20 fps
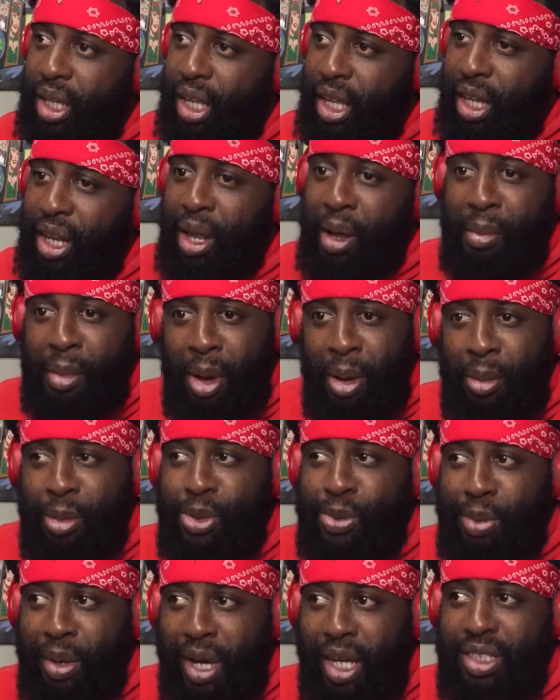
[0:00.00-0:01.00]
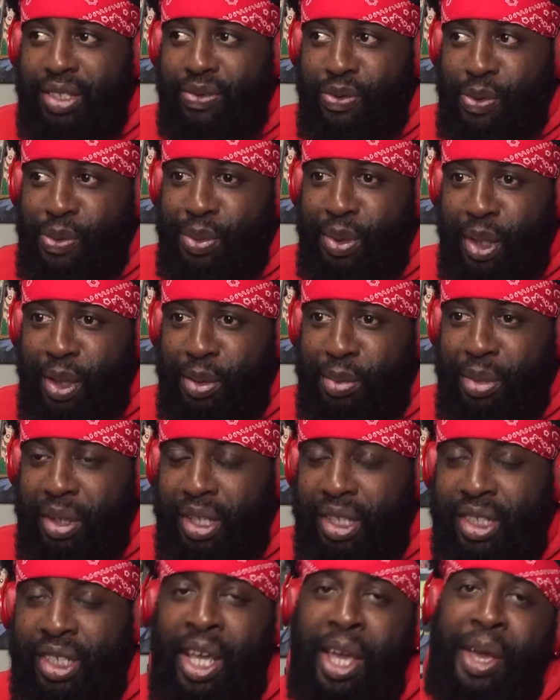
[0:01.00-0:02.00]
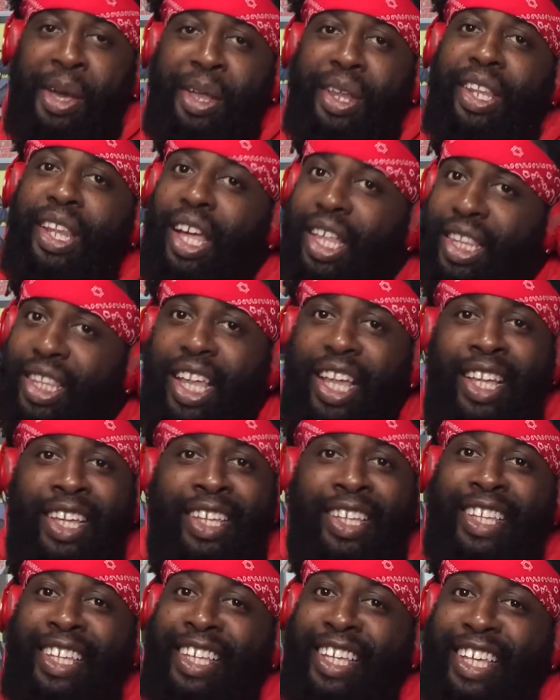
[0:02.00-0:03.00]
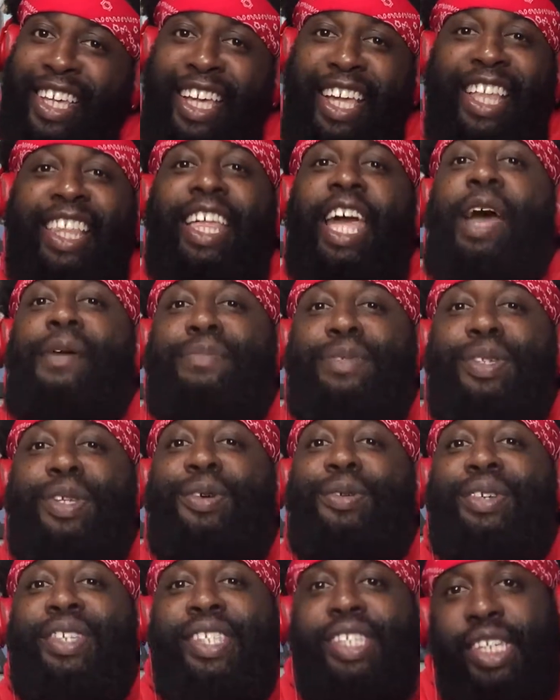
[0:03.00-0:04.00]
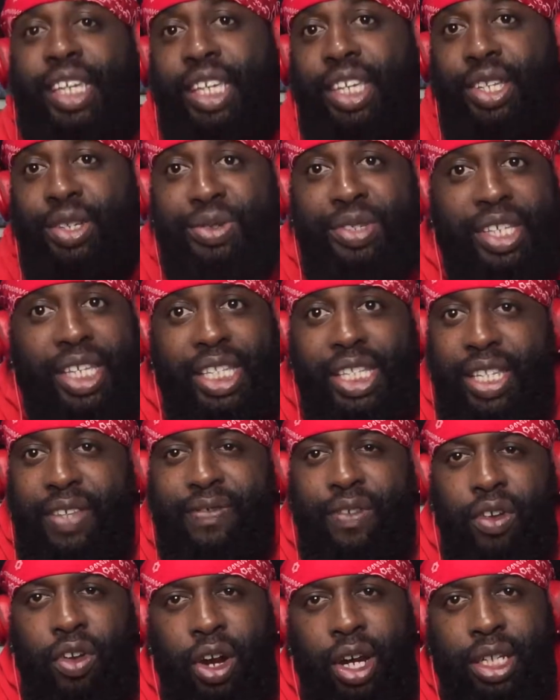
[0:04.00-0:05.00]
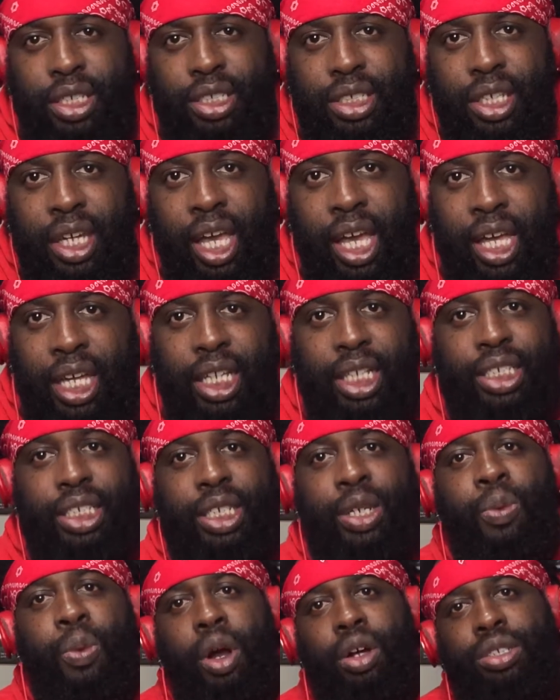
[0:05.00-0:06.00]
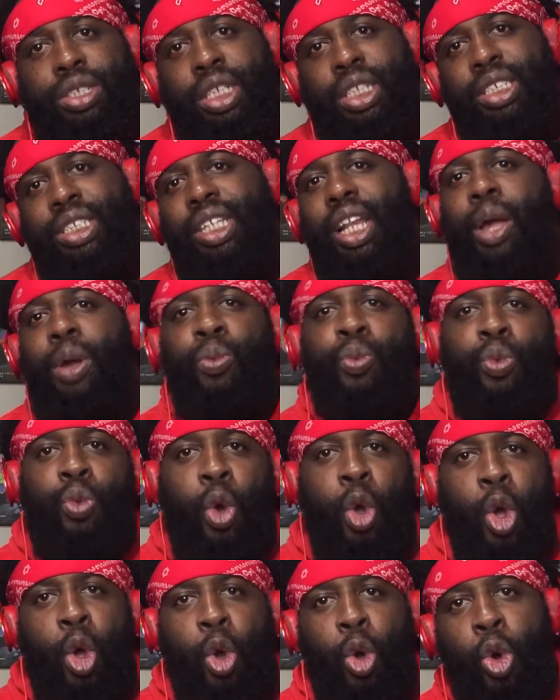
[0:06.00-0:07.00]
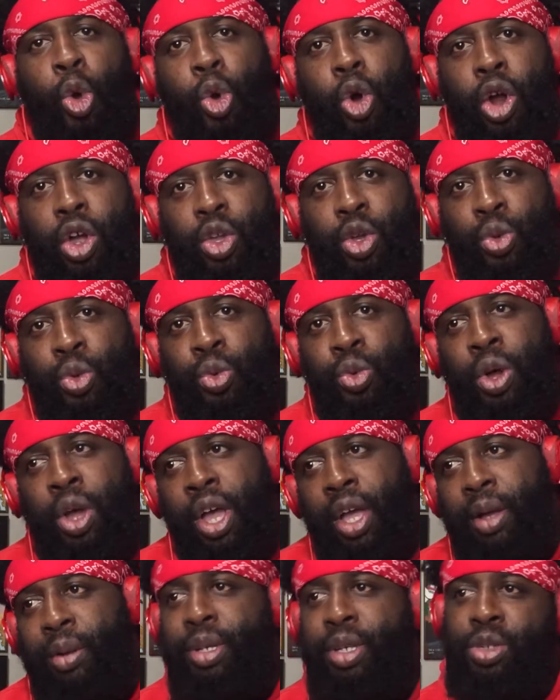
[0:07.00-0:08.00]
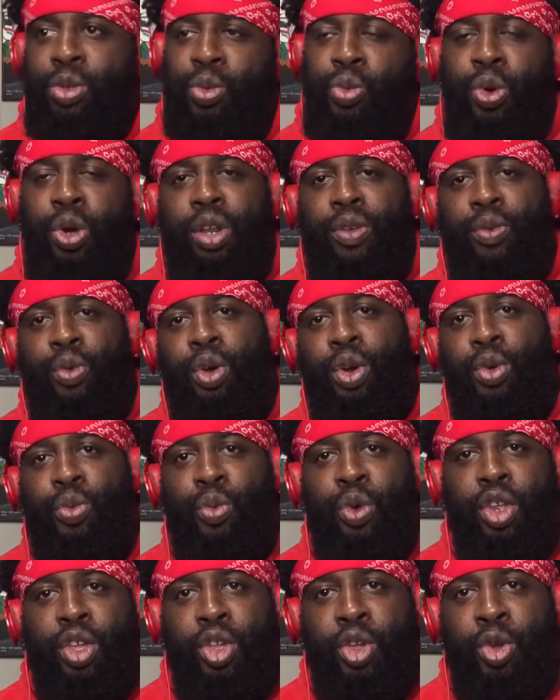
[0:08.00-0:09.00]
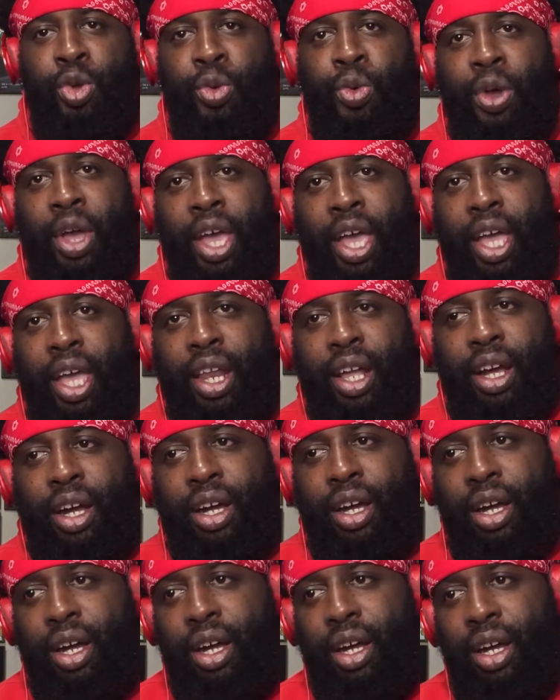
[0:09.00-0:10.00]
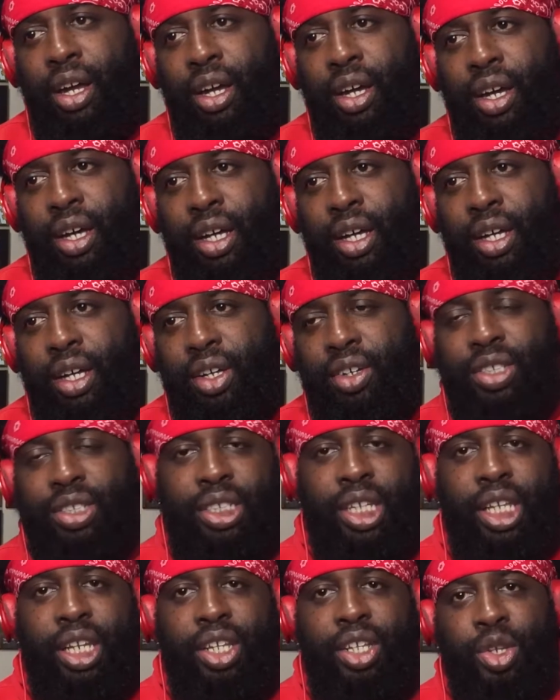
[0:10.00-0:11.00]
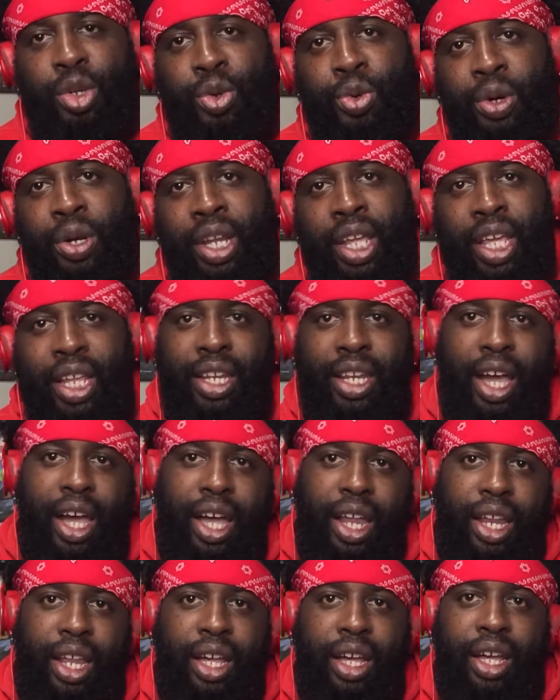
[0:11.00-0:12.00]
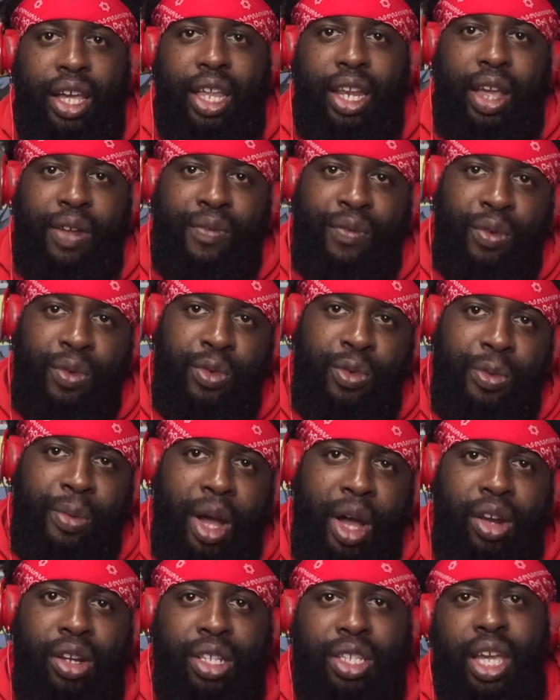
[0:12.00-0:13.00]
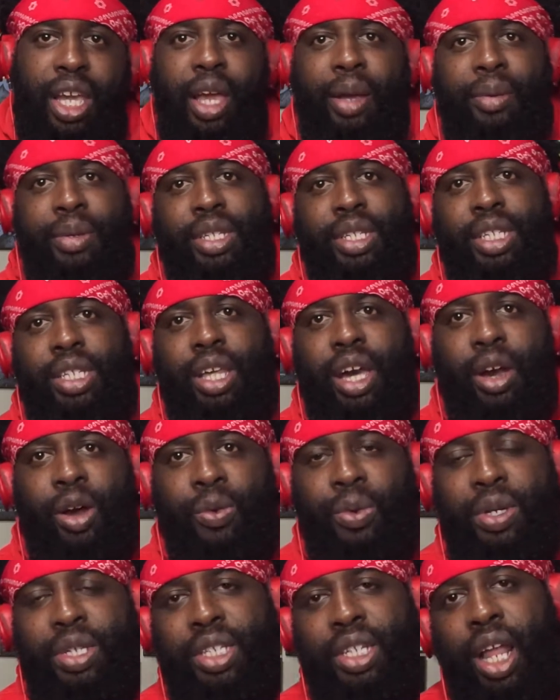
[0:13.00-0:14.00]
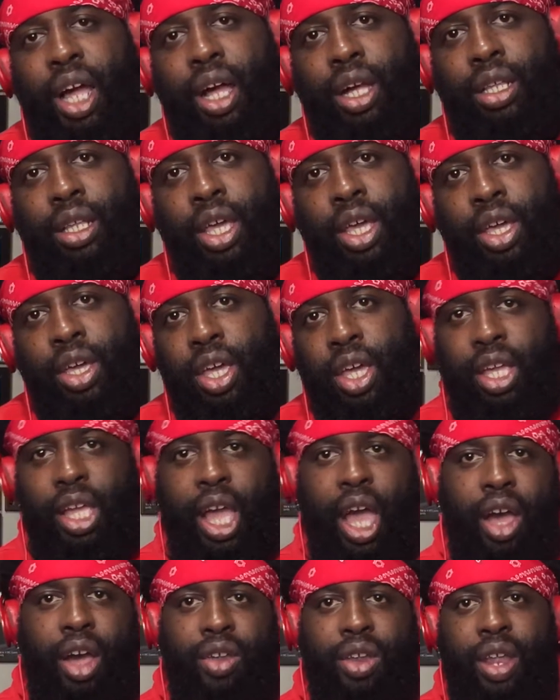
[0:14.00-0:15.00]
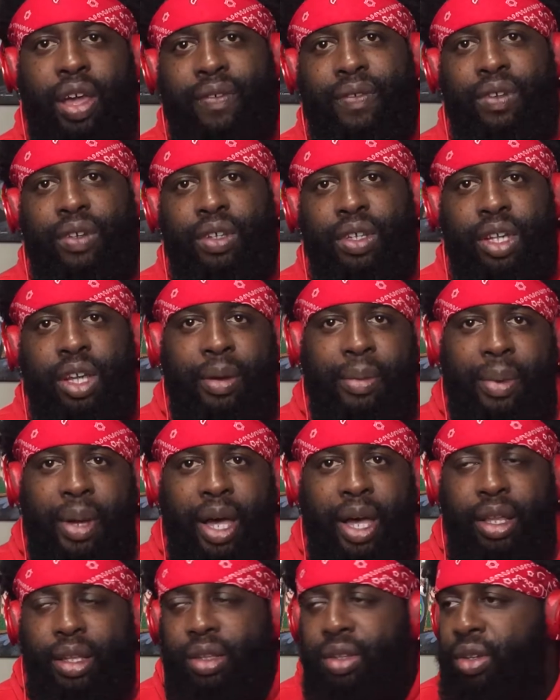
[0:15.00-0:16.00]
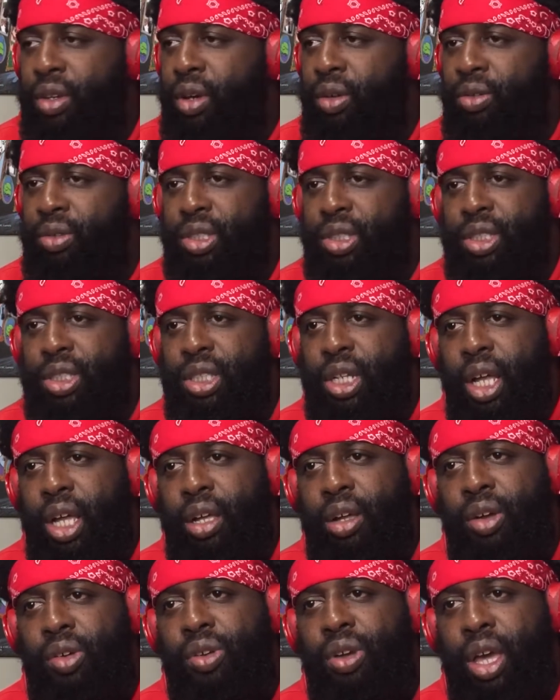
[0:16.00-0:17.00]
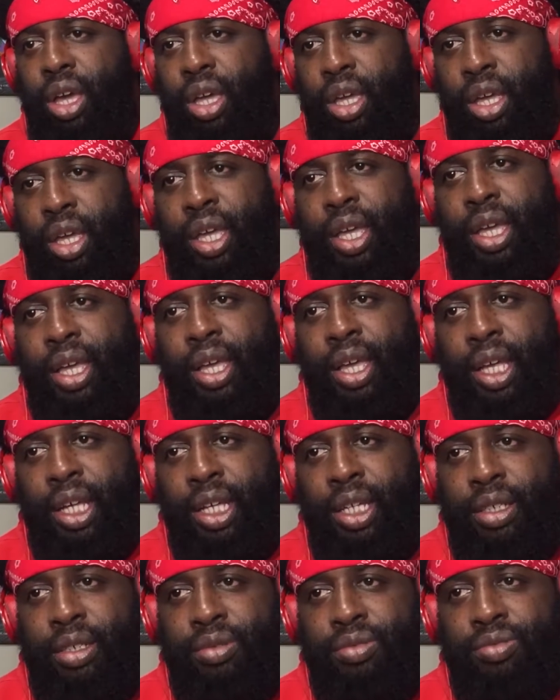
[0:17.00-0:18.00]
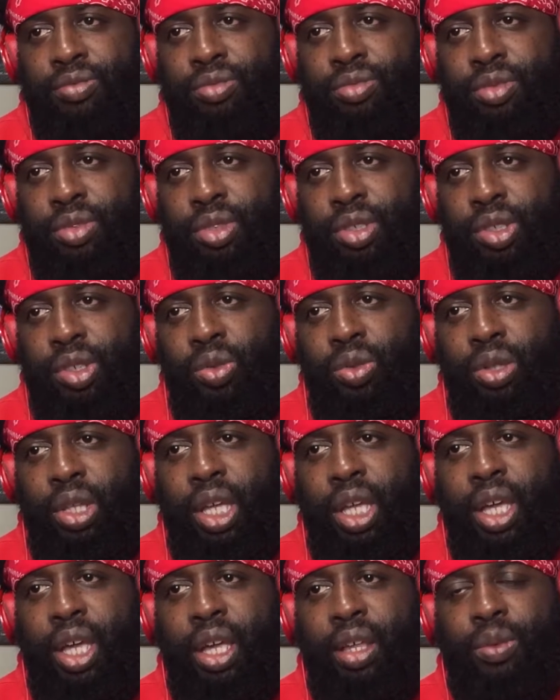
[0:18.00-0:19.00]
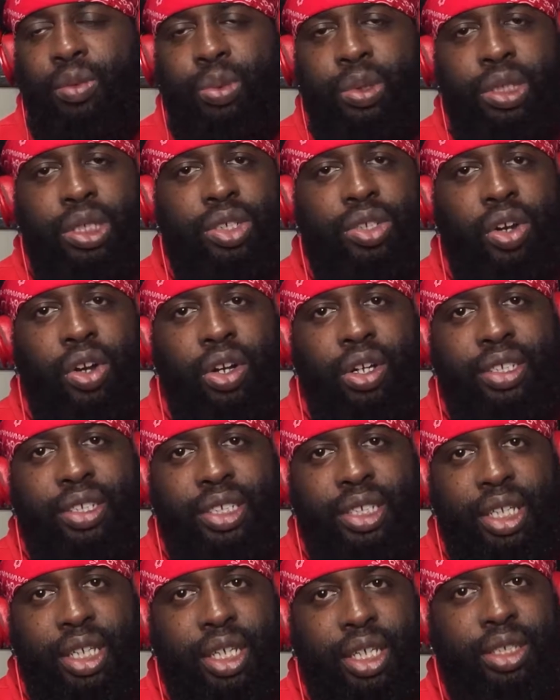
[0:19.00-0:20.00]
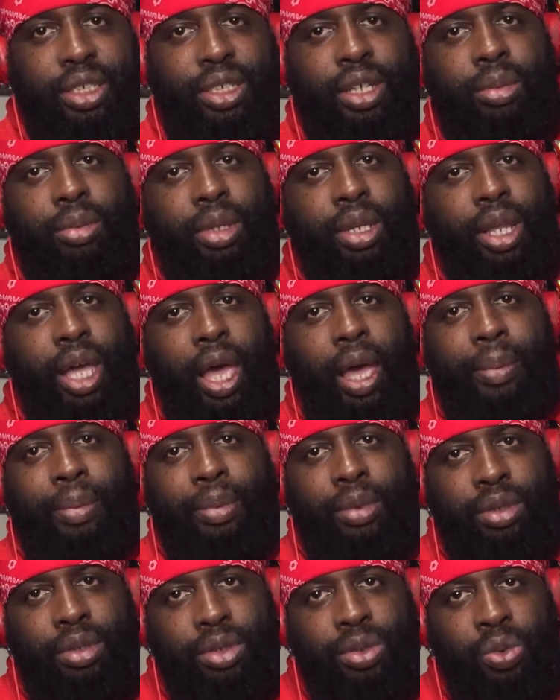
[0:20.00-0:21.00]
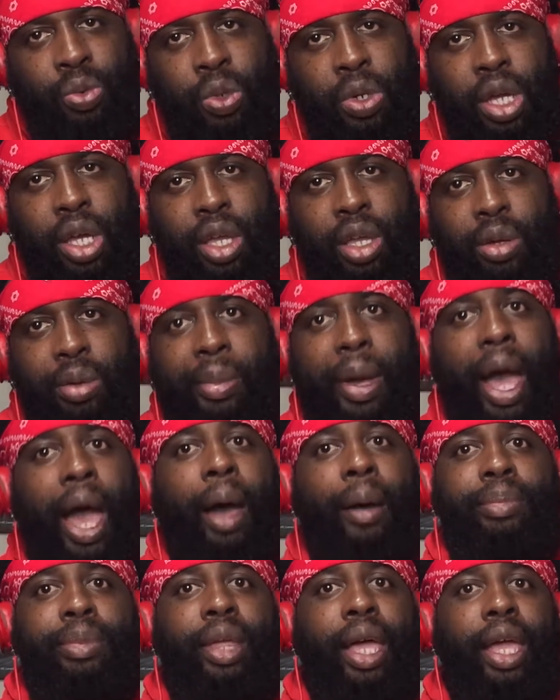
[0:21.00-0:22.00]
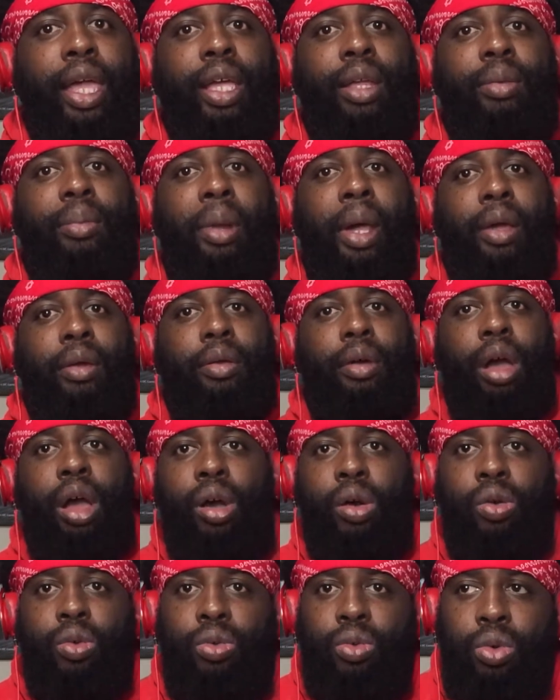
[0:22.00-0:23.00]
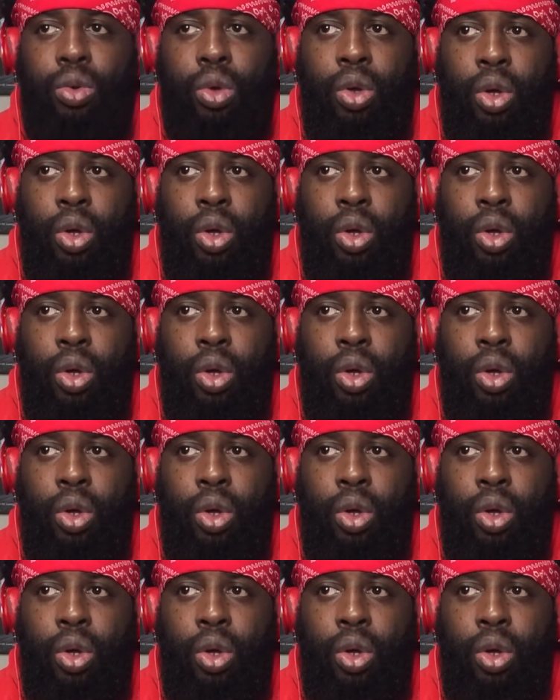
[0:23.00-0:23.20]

And I'm almost positive it was nigga bitch. None the episode continues. It gets even crazier. Because she walks in and she's like, who are you? Because what are you and Christina doing down there in that room all the time? Because it's always locked and y'all never come out, you know? So she's like, okay. So then we start seeing something happening to William. I'm thinking, I'm like, oh,